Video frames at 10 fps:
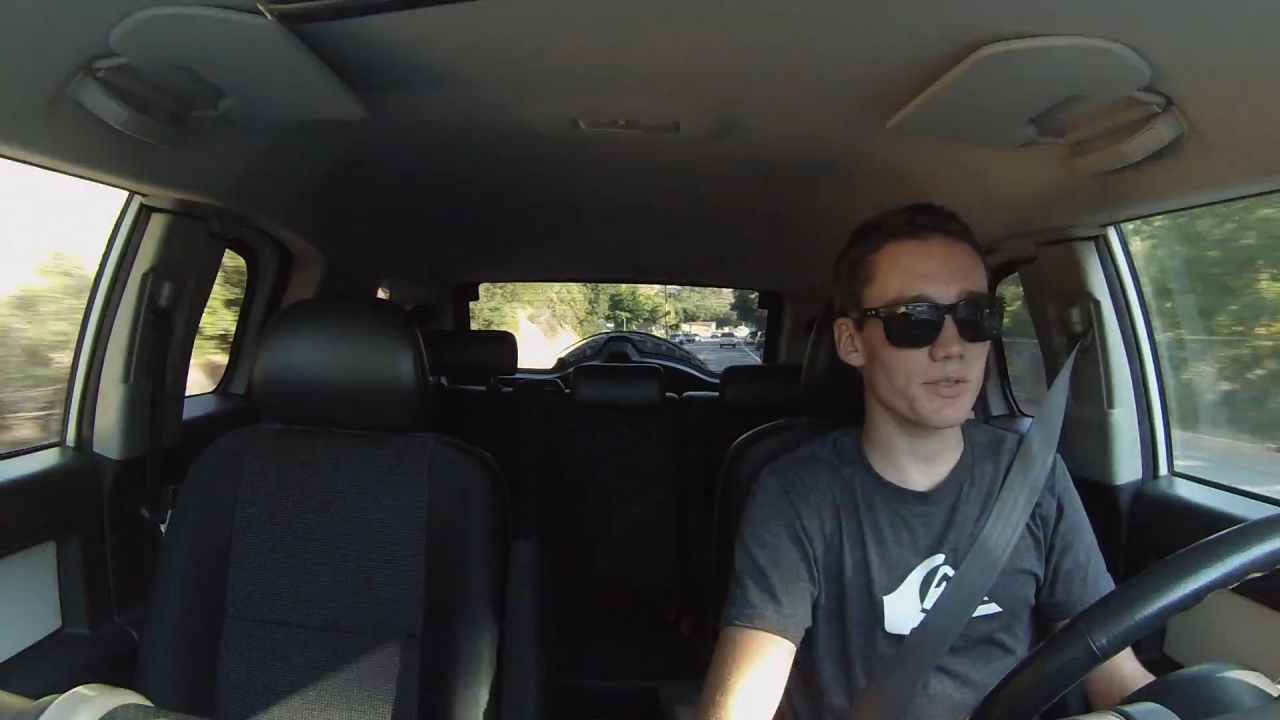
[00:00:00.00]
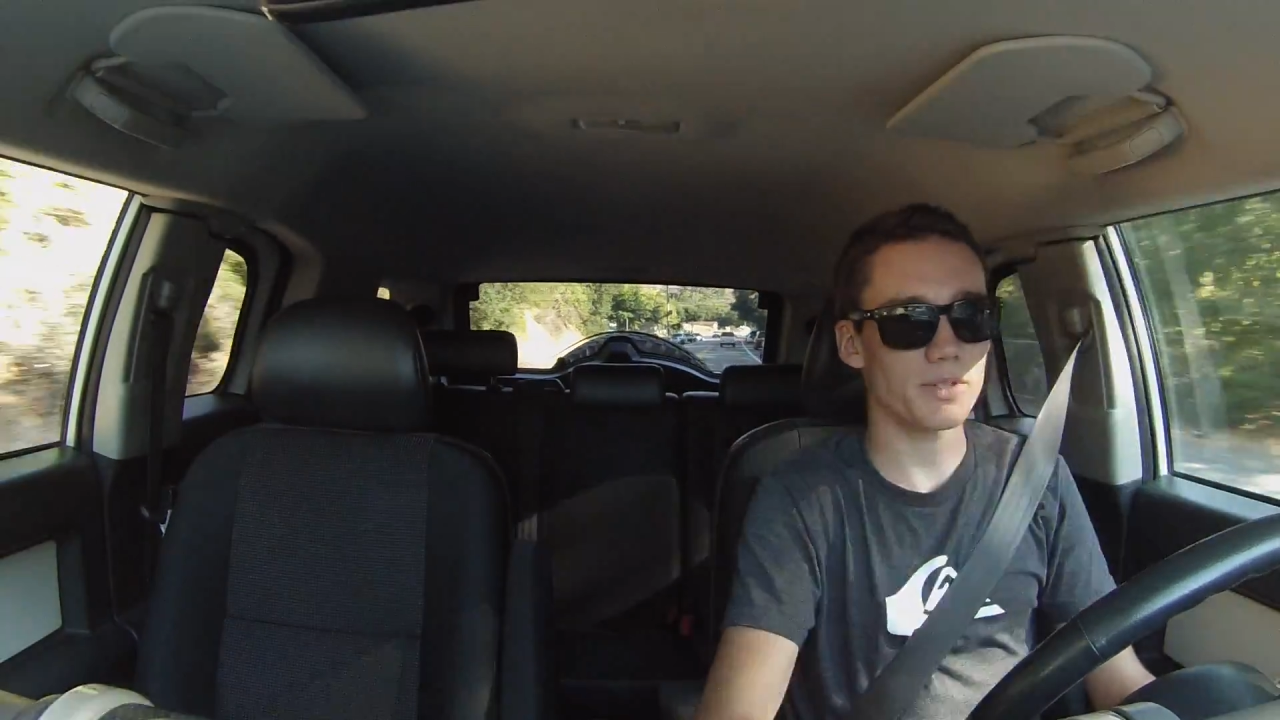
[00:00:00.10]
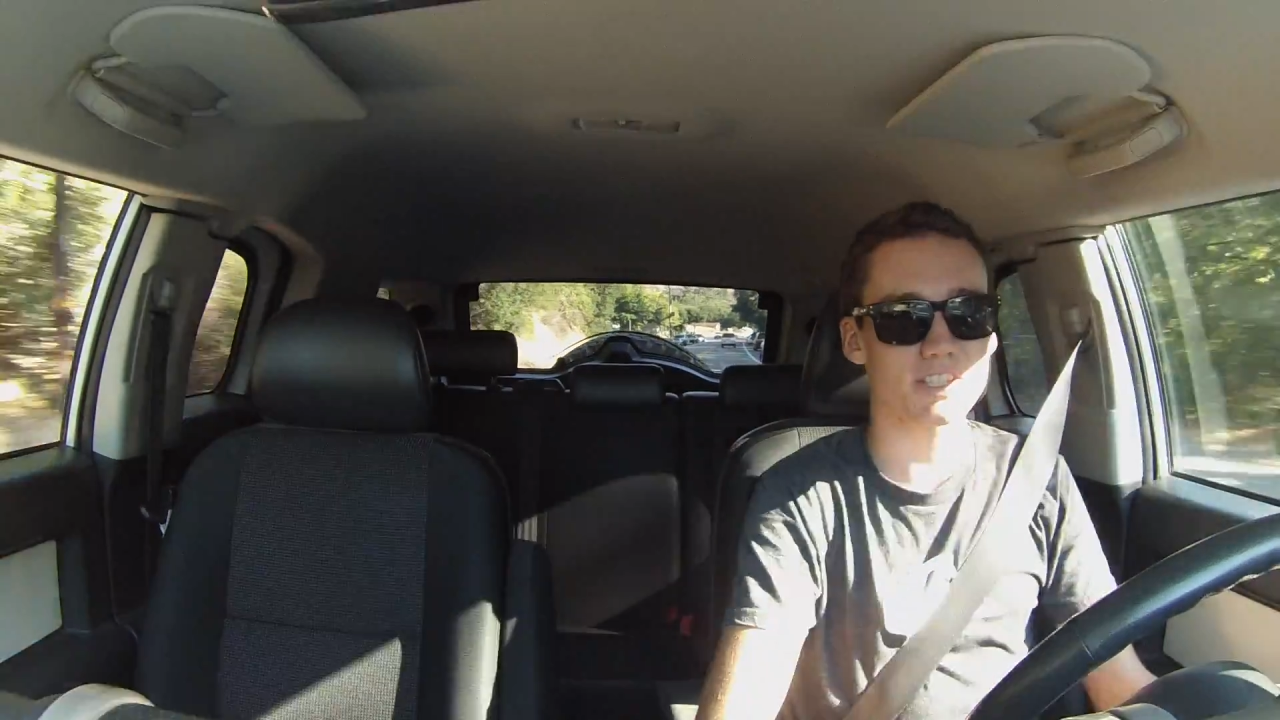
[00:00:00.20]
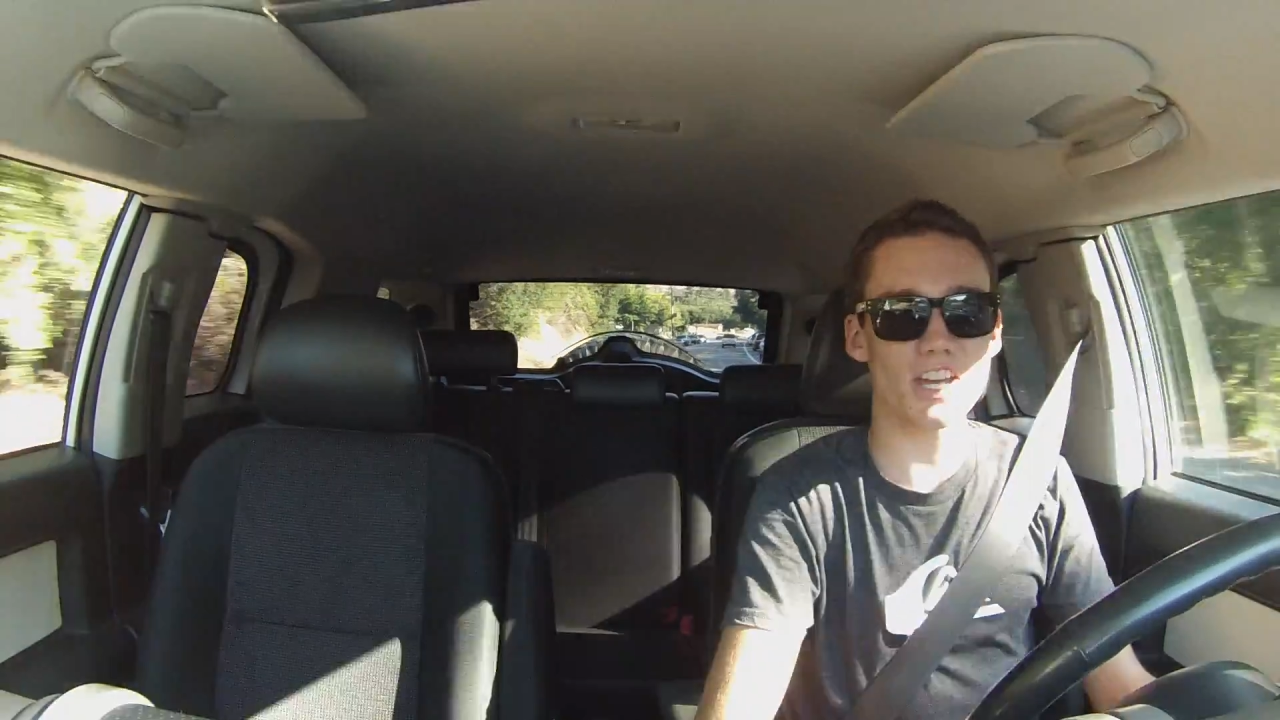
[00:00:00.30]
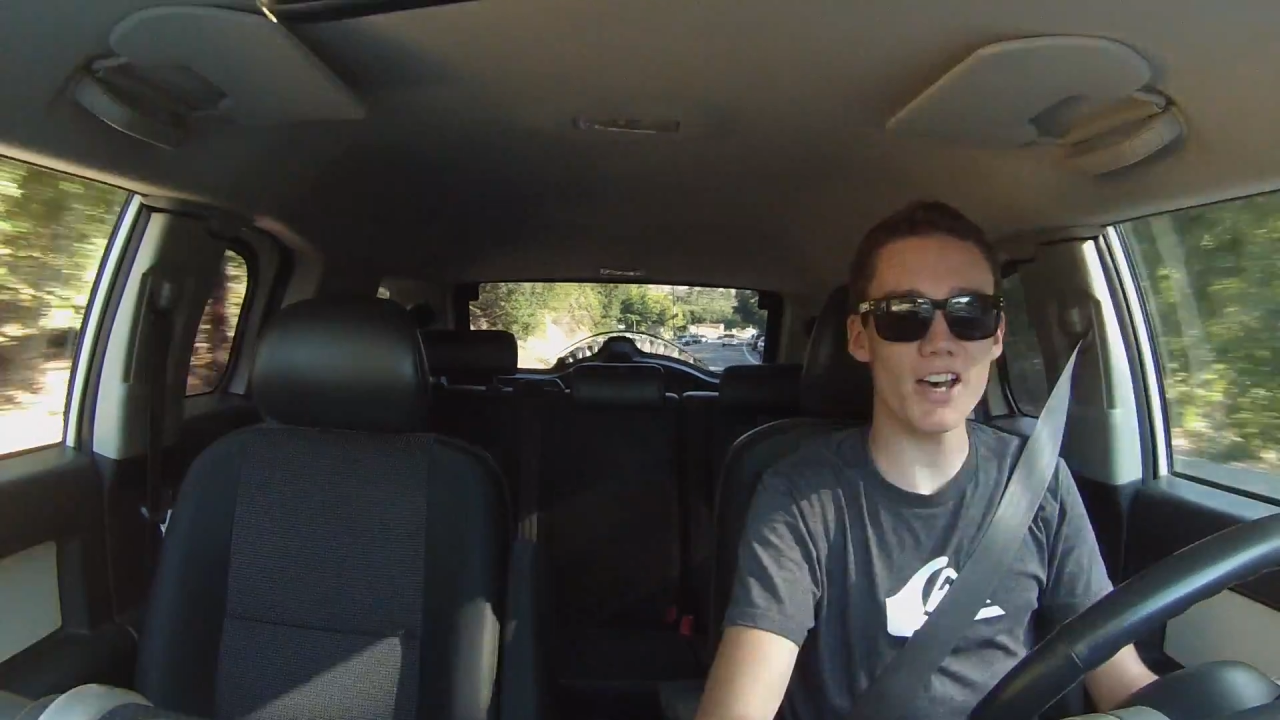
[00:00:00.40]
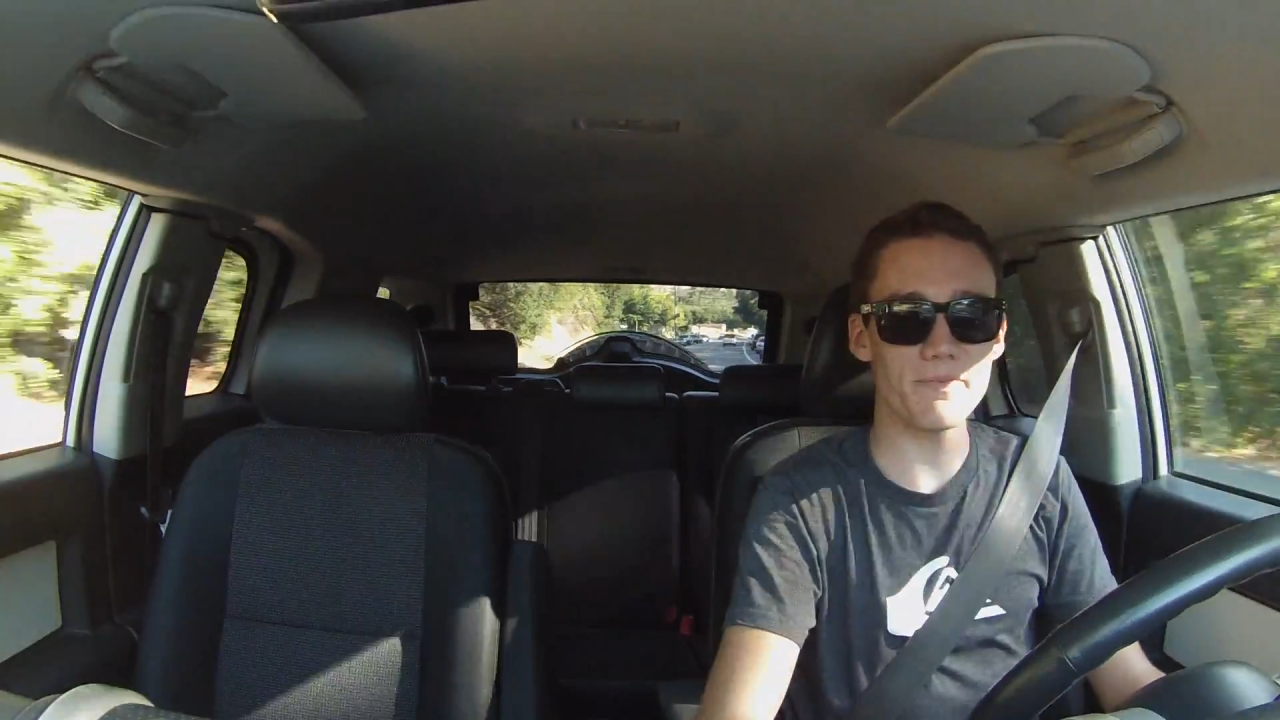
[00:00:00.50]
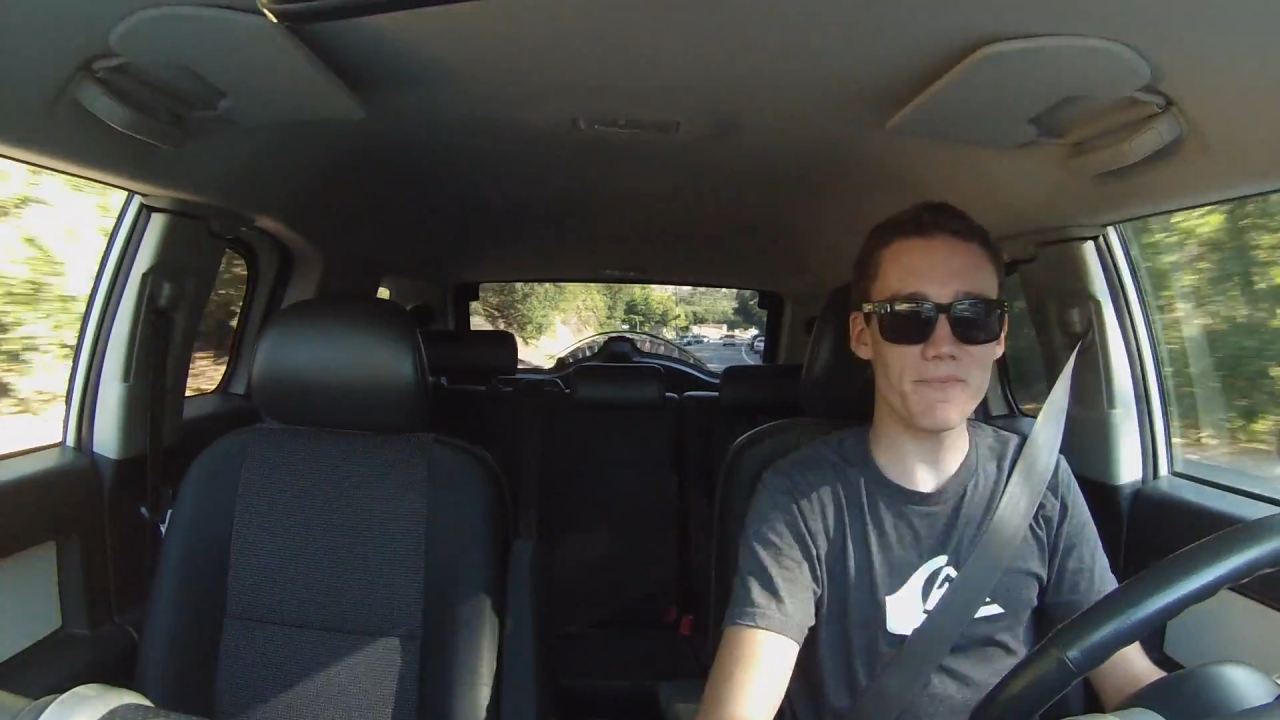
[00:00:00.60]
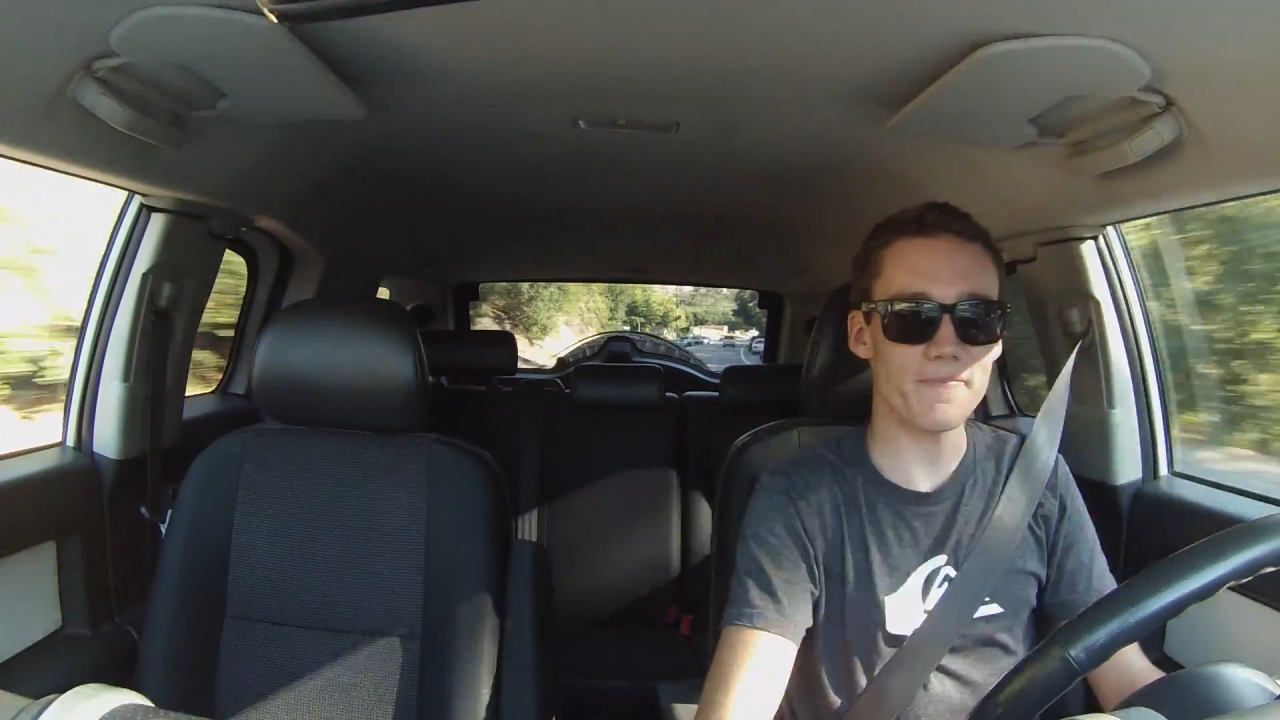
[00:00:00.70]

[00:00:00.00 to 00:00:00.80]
what's up?